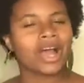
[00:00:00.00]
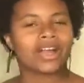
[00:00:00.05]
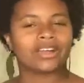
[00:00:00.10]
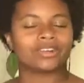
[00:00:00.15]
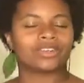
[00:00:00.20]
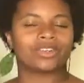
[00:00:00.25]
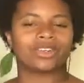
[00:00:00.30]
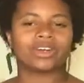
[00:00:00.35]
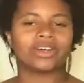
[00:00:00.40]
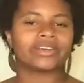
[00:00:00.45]

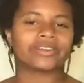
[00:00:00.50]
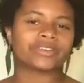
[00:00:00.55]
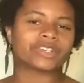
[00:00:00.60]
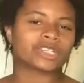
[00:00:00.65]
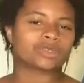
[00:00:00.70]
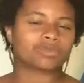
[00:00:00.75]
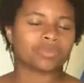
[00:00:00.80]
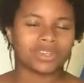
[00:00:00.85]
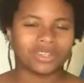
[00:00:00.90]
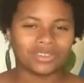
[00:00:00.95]
don't know how to
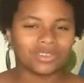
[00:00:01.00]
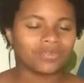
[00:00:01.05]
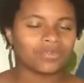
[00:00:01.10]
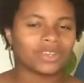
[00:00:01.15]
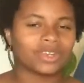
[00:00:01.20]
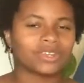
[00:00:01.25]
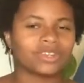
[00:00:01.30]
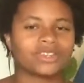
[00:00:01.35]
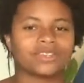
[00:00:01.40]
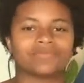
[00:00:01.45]
explain the
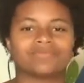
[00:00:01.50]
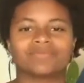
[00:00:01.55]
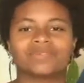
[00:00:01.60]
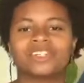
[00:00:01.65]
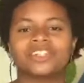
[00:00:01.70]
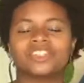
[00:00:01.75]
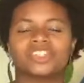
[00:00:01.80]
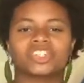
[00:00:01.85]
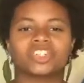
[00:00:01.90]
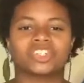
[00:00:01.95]
feeling.
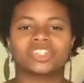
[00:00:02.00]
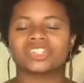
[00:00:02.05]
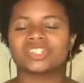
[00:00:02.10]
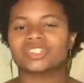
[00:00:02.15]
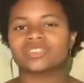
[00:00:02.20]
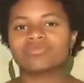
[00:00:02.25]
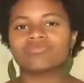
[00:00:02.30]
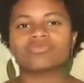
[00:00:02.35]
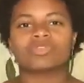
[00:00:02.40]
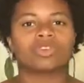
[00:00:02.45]

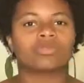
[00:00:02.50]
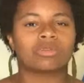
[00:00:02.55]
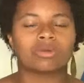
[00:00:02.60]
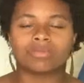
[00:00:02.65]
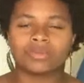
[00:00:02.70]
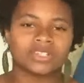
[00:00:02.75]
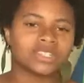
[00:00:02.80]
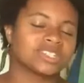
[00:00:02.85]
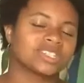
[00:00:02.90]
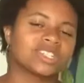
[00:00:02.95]
Just no
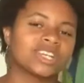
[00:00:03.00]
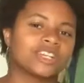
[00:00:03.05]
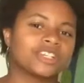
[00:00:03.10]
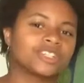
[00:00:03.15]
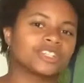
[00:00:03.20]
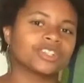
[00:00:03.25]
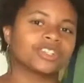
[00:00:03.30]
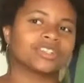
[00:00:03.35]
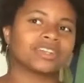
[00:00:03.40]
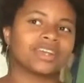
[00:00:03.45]

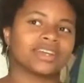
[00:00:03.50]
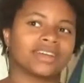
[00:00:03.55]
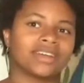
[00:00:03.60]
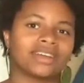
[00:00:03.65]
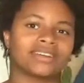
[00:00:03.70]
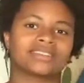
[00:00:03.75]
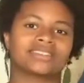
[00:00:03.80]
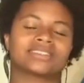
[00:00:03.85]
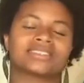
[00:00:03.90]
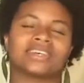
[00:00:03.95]
representation, I
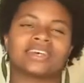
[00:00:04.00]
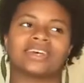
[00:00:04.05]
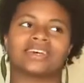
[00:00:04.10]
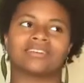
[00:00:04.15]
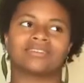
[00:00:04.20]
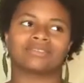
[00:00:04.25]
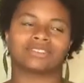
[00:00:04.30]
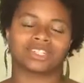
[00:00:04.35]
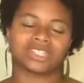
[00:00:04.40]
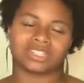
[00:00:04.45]
guess.
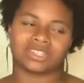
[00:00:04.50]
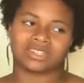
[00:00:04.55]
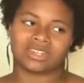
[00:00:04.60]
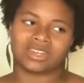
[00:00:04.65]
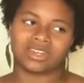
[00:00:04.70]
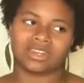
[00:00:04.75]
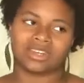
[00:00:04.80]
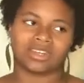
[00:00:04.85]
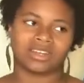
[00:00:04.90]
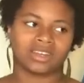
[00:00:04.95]
And it was just
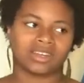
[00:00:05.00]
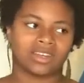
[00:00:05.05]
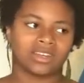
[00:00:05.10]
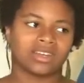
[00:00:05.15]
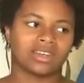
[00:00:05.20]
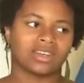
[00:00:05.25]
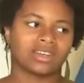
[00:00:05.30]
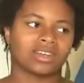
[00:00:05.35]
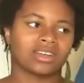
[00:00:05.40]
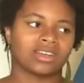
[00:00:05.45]
like,
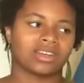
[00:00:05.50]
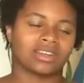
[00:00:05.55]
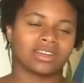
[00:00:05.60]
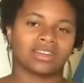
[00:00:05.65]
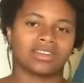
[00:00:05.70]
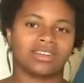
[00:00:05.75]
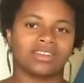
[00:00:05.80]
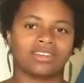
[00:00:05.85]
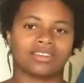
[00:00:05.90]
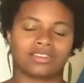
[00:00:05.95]

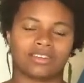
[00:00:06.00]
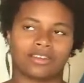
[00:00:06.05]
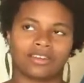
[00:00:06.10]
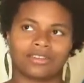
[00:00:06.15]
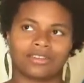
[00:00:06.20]
I don't